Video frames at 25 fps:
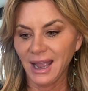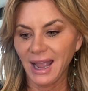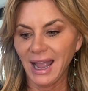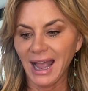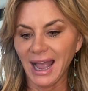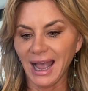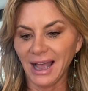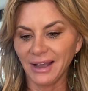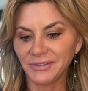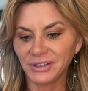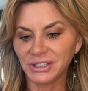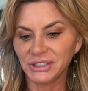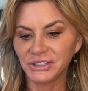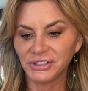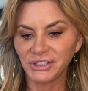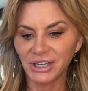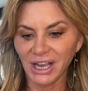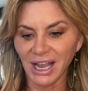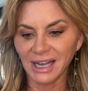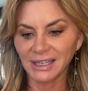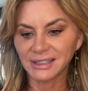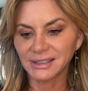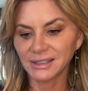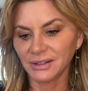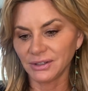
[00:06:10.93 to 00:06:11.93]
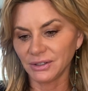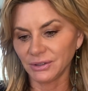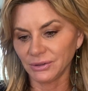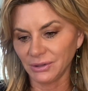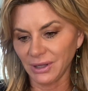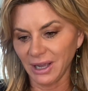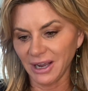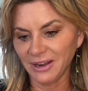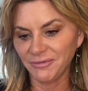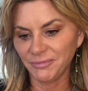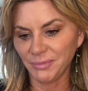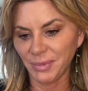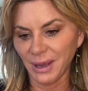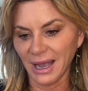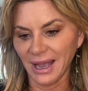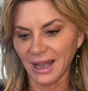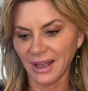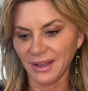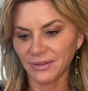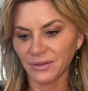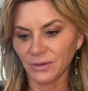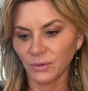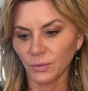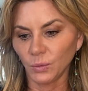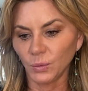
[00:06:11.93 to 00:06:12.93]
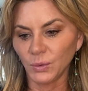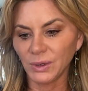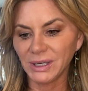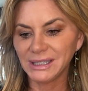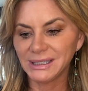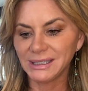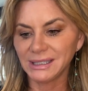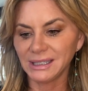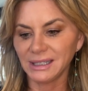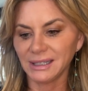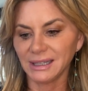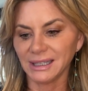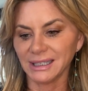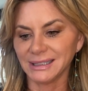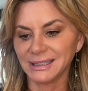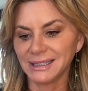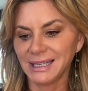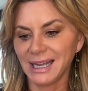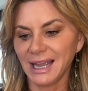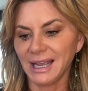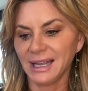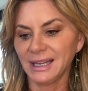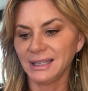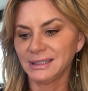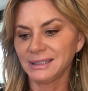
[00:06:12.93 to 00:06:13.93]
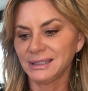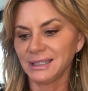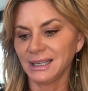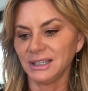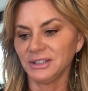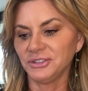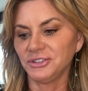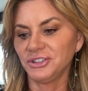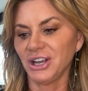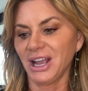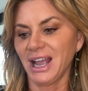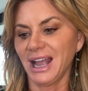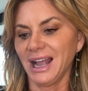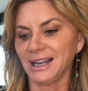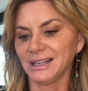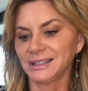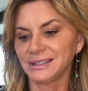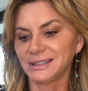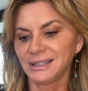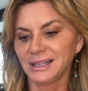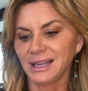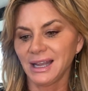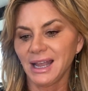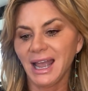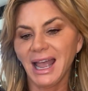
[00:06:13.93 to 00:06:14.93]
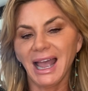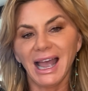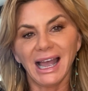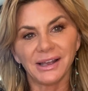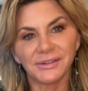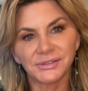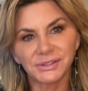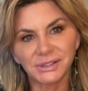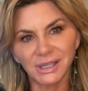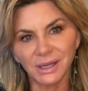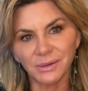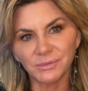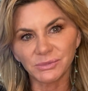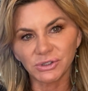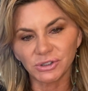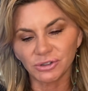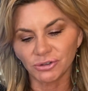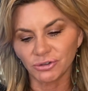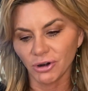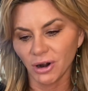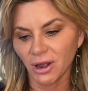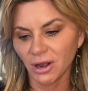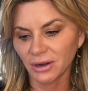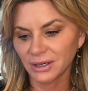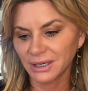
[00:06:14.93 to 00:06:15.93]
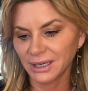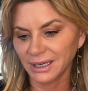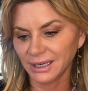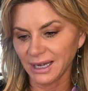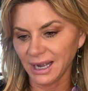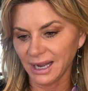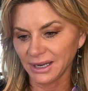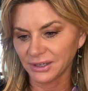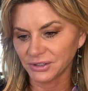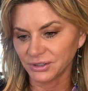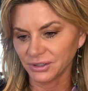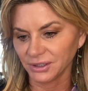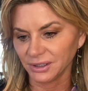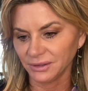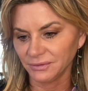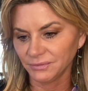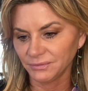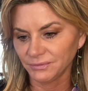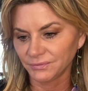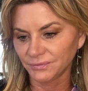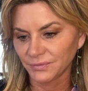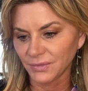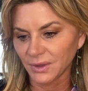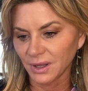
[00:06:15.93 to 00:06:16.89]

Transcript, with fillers: having jacks in their life path, we see that 10s and jacks have some strong connection